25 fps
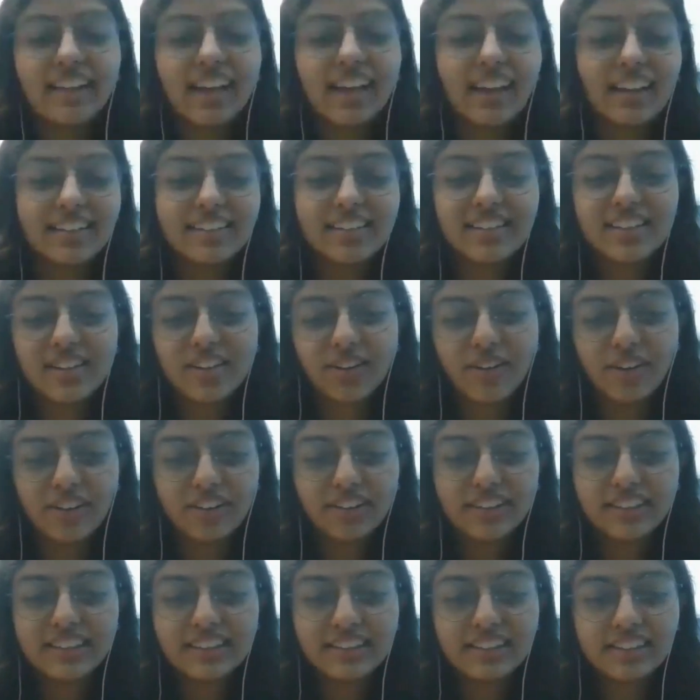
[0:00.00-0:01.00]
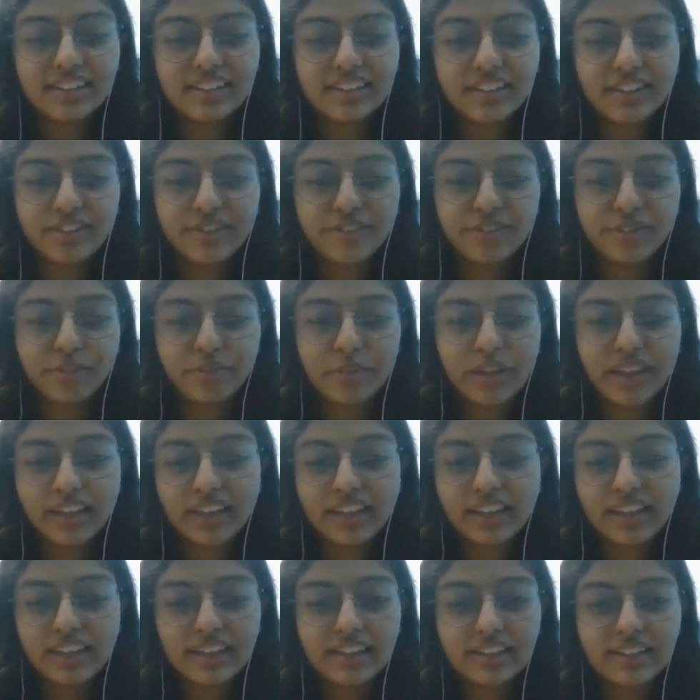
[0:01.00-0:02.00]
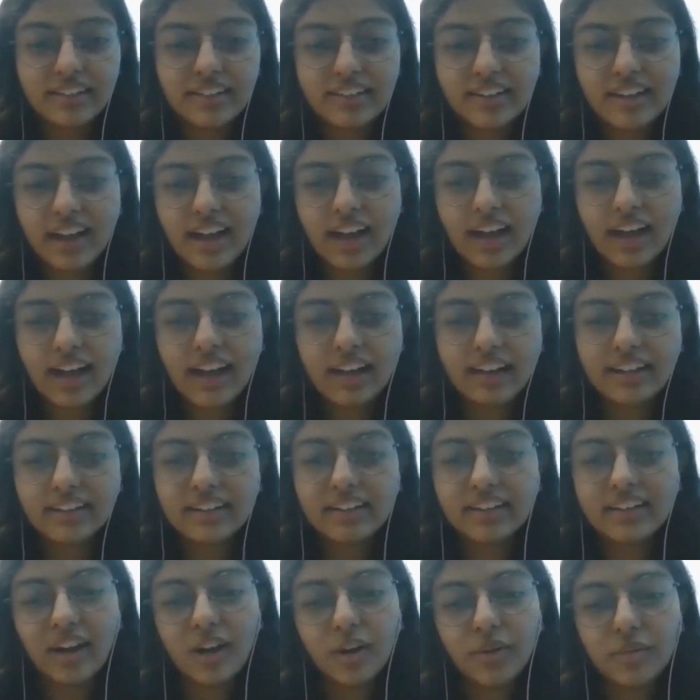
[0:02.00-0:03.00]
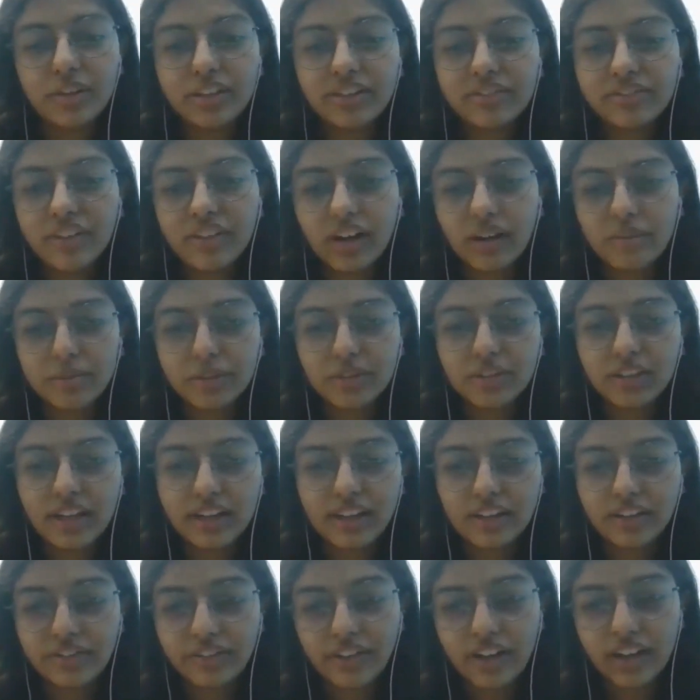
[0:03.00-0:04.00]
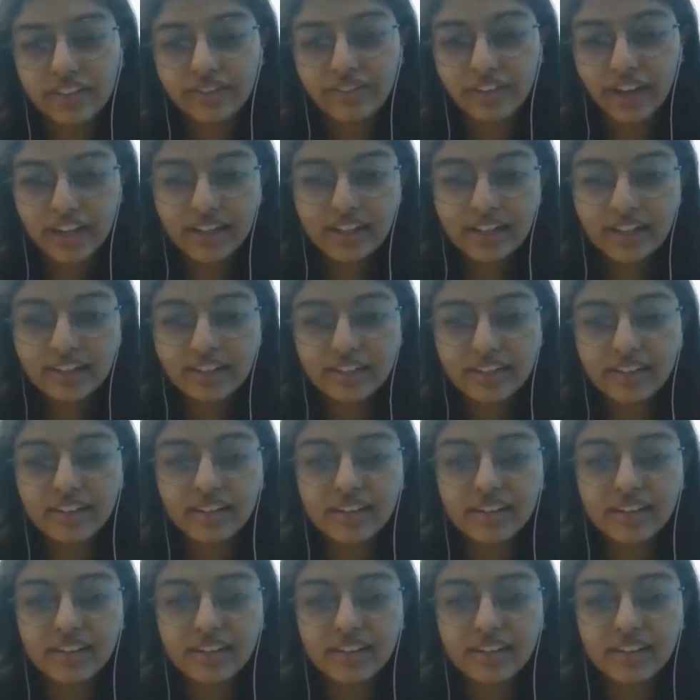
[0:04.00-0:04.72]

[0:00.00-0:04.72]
thanks a lot for being here. And now we have come to the end of our event.